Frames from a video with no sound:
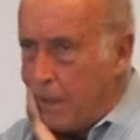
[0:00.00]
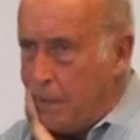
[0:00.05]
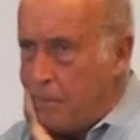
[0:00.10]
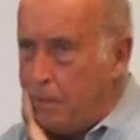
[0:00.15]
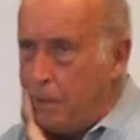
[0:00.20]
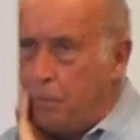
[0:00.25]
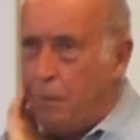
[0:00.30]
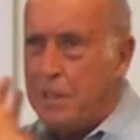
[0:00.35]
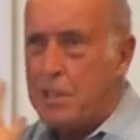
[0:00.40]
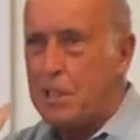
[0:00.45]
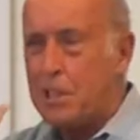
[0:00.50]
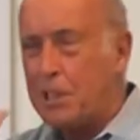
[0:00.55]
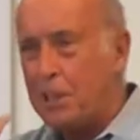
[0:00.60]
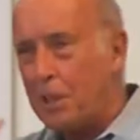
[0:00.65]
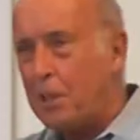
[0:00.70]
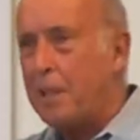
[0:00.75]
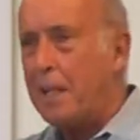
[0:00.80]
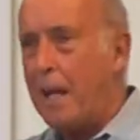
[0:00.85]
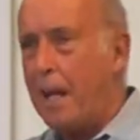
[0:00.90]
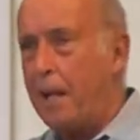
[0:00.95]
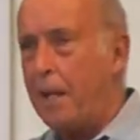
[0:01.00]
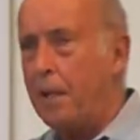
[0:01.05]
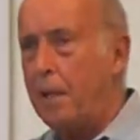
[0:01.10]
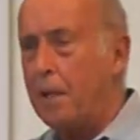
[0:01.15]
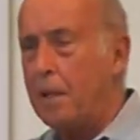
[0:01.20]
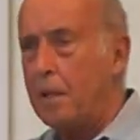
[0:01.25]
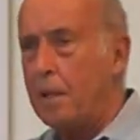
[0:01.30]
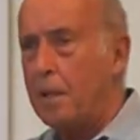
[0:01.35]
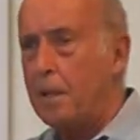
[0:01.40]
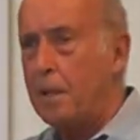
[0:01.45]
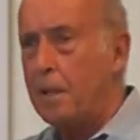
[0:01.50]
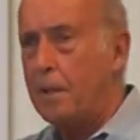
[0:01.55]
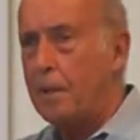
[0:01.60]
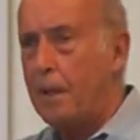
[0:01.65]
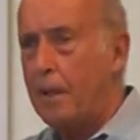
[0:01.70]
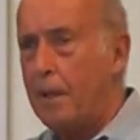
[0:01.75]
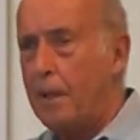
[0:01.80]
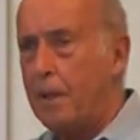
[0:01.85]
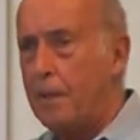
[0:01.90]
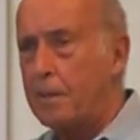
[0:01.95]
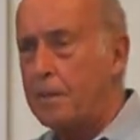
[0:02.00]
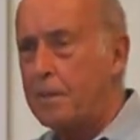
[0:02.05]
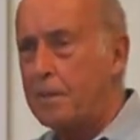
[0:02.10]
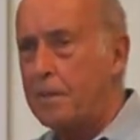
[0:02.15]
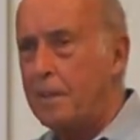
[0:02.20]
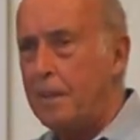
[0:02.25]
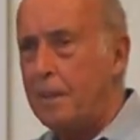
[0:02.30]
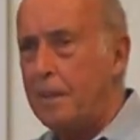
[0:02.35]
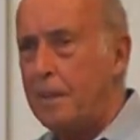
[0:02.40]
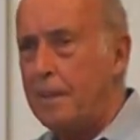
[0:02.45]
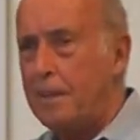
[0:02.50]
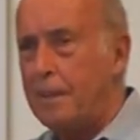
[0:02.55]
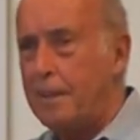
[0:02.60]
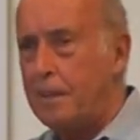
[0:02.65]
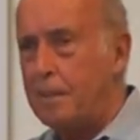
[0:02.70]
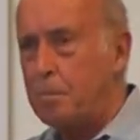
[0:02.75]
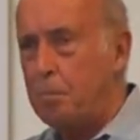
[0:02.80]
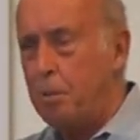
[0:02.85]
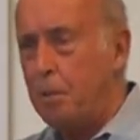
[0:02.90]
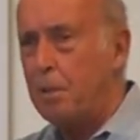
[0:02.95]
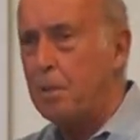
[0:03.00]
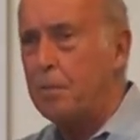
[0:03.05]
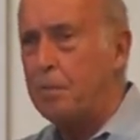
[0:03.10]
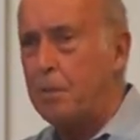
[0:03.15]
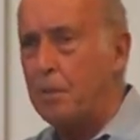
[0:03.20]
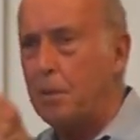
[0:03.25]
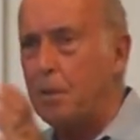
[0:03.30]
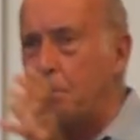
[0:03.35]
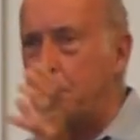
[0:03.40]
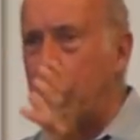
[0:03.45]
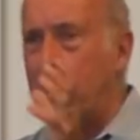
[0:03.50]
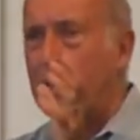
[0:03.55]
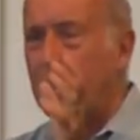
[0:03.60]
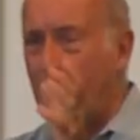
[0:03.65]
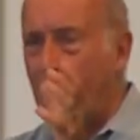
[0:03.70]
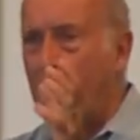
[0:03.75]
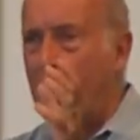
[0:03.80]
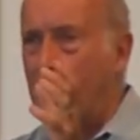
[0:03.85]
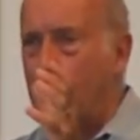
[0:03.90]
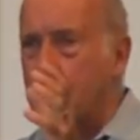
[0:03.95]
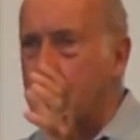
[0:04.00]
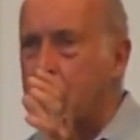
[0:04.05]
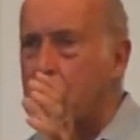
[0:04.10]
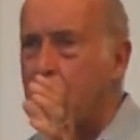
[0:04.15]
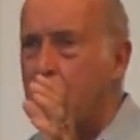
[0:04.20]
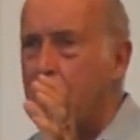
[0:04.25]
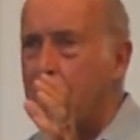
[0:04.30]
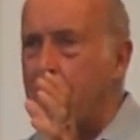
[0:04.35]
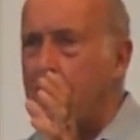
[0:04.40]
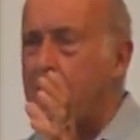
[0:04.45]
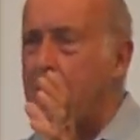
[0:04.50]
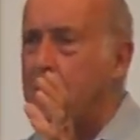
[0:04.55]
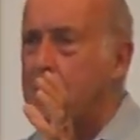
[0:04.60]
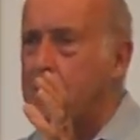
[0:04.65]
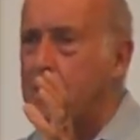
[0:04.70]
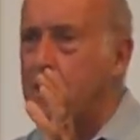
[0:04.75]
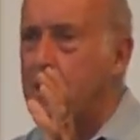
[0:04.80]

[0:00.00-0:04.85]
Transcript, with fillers: I mean, we just look at it, right, and it's, it's beautiful because it has